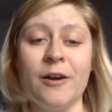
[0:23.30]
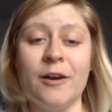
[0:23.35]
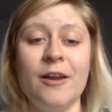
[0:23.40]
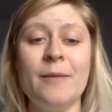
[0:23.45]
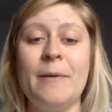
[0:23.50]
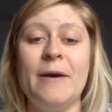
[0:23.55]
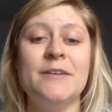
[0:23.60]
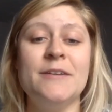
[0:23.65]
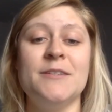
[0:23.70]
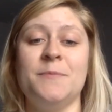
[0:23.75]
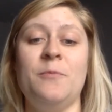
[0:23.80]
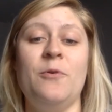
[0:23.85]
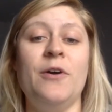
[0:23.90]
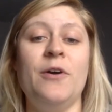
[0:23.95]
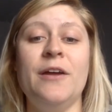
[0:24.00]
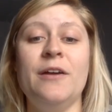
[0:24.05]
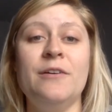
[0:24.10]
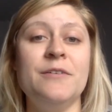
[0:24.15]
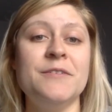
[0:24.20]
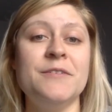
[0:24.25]
about
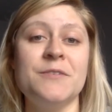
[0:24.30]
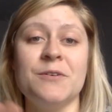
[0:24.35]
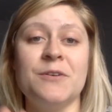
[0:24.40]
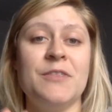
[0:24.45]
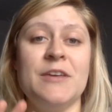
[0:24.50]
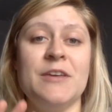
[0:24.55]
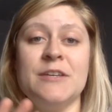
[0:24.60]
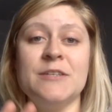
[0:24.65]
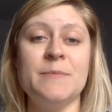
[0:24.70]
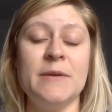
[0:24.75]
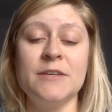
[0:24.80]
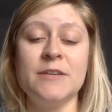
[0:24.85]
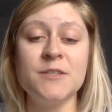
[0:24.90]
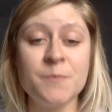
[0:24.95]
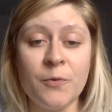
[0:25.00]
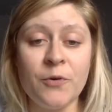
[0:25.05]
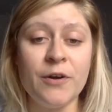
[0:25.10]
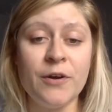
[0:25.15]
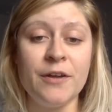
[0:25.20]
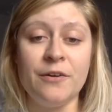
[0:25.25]
spoils or things being
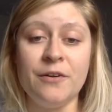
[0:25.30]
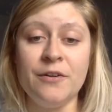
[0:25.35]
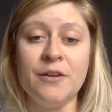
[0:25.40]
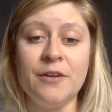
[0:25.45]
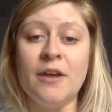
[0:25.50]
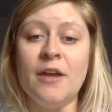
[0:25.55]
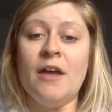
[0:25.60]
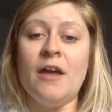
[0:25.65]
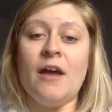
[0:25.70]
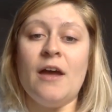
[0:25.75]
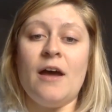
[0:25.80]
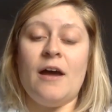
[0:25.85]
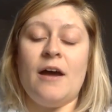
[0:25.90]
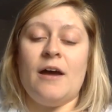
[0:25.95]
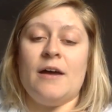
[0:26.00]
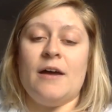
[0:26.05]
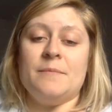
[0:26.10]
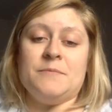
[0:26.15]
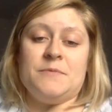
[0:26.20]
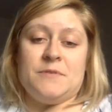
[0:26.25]
spoiled
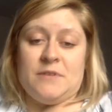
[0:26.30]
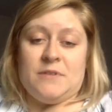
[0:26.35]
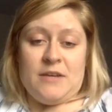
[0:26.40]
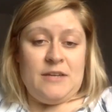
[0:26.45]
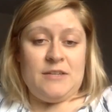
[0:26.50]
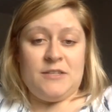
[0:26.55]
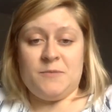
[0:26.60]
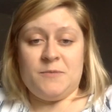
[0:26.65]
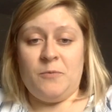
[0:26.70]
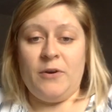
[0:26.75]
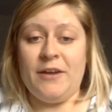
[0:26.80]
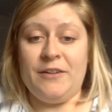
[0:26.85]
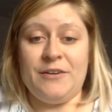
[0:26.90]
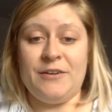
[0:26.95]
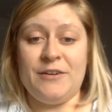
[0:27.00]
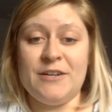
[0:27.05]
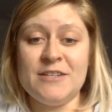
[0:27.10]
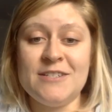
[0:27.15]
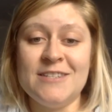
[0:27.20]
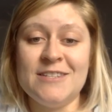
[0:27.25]
in
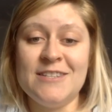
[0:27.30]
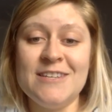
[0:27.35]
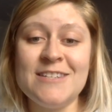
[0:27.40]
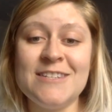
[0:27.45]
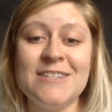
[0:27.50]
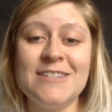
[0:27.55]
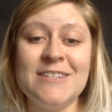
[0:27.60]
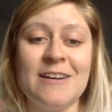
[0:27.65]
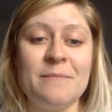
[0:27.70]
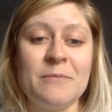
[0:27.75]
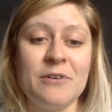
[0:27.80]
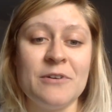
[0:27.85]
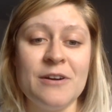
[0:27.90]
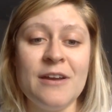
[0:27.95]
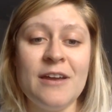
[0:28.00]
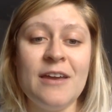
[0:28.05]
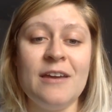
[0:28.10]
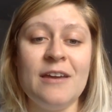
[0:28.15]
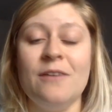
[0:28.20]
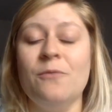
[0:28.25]
spoilers. This
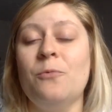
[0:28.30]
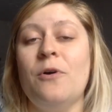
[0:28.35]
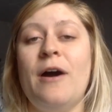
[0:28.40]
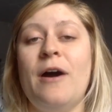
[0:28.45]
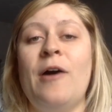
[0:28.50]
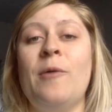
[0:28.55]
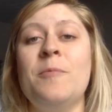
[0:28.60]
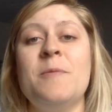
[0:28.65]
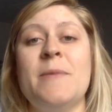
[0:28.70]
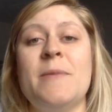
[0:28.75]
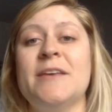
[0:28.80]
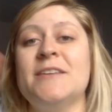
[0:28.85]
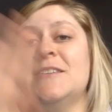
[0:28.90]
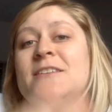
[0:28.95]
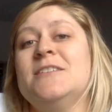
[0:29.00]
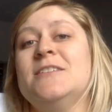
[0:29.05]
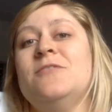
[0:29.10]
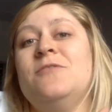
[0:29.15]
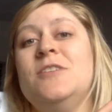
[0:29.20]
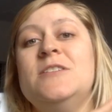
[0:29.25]
summary will help you make
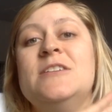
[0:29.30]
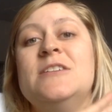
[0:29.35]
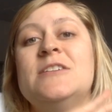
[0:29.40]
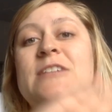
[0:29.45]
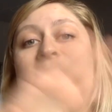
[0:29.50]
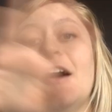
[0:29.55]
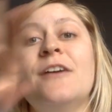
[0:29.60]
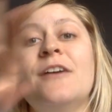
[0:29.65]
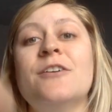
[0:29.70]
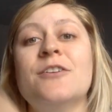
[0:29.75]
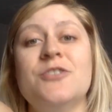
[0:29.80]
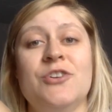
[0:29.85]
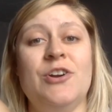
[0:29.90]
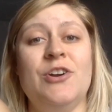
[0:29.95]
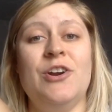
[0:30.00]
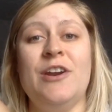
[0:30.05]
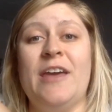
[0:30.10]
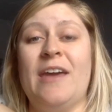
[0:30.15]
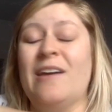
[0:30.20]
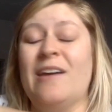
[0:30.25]
sense of his entire
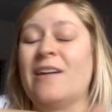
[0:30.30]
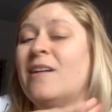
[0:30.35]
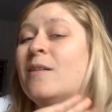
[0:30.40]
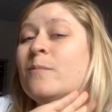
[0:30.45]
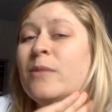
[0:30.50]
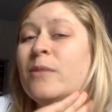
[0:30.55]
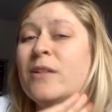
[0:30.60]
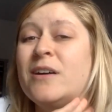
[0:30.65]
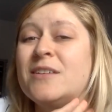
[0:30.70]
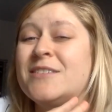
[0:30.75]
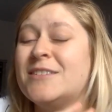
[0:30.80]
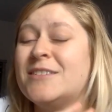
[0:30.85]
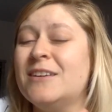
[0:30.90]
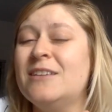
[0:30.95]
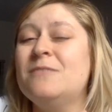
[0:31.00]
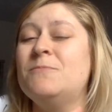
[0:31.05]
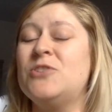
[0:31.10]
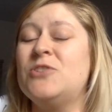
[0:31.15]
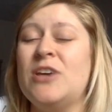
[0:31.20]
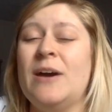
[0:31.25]
journey. Plus,
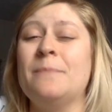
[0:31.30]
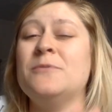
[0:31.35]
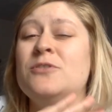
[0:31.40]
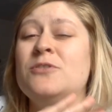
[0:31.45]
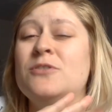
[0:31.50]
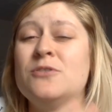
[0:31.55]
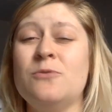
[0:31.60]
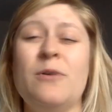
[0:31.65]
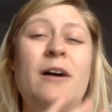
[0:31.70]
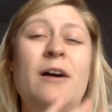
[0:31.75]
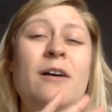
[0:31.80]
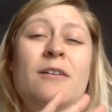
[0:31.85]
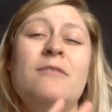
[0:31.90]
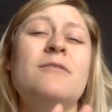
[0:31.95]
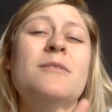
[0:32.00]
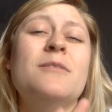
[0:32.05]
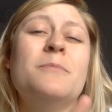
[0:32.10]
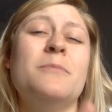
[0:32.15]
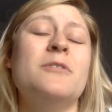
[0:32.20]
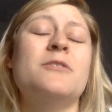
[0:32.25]
in chapter 12
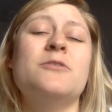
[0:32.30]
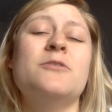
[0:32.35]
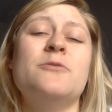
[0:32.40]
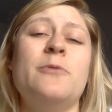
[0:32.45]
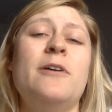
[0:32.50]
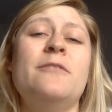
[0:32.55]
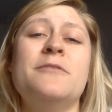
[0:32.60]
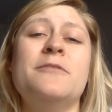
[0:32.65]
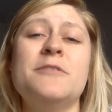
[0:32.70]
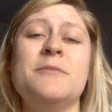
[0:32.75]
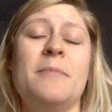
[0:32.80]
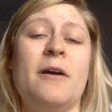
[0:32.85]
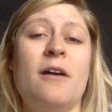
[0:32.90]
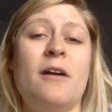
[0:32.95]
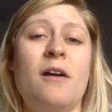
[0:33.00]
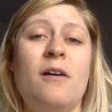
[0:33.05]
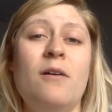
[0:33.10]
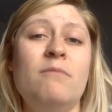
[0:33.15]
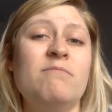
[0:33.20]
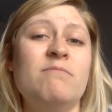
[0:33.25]
or book 12
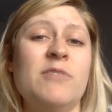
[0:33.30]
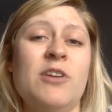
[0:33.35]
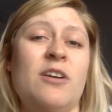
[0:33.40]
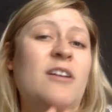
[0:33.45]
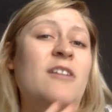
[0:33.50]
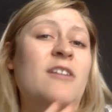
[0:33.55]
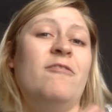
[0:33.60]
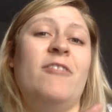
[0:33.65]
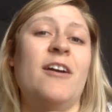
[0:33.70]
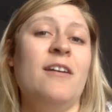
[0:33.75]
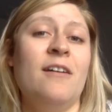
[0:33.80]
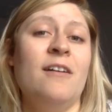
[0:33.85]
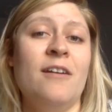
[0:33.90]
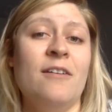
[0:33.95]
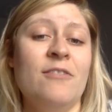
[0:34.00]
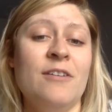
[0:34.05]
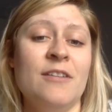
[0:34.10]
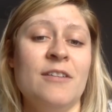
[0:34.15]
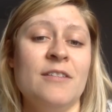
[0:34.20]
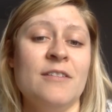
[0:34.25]
tomorrow, you're going to find out
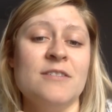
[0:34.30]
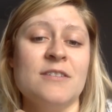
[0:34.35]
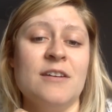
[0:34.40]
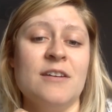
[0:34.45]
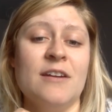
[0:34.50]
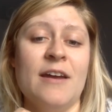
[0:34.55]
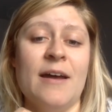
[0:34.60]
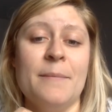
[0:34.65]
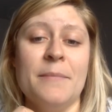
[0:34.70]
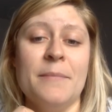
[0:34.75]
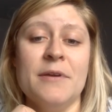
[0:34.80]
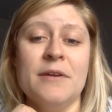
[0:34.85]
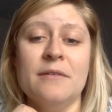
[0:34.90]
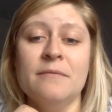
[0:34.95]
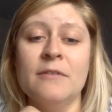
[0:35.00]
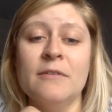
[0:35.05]
everything that's going to happen.